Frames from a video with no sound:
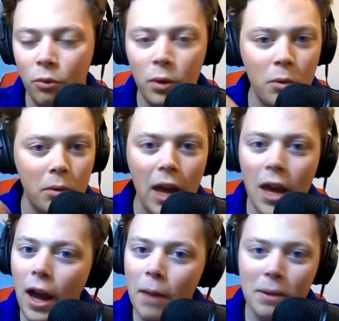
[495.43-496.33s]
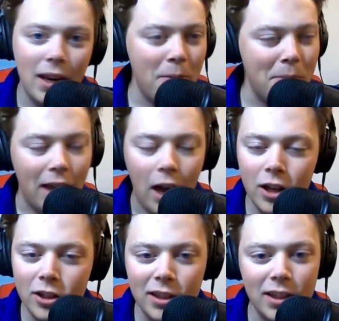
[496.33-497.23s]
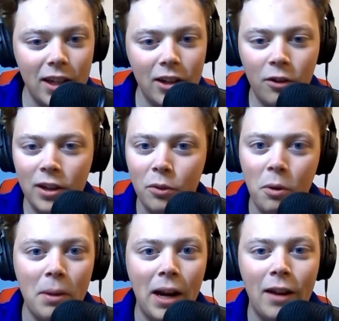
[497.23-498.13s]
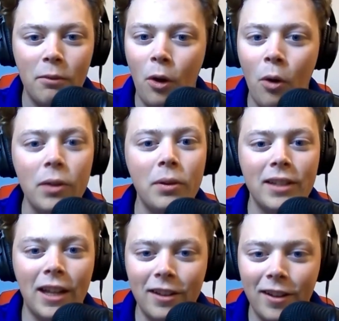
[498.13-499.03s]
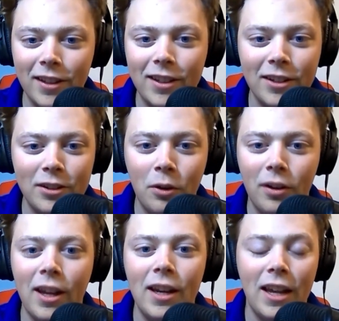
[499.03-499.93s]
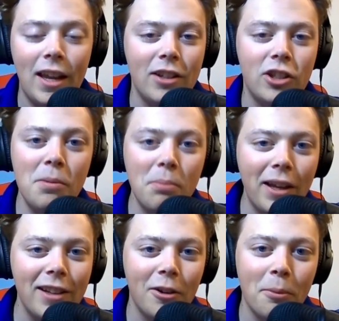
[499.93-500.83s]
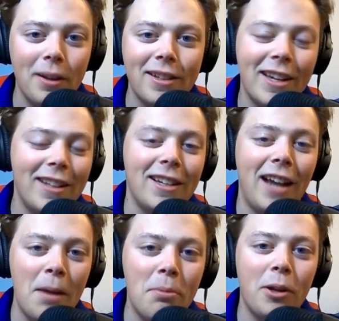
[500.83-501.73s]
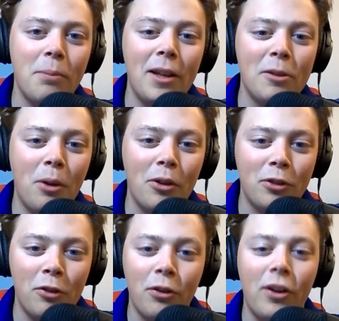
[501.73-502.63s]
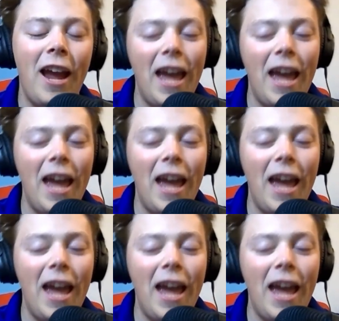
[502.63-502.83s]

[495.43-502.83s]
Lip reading: It'd be 110 degrees. We'd be out, the only ones out there on the tennis court getting it. And she played a little bit of tennis, and I played baseball. So for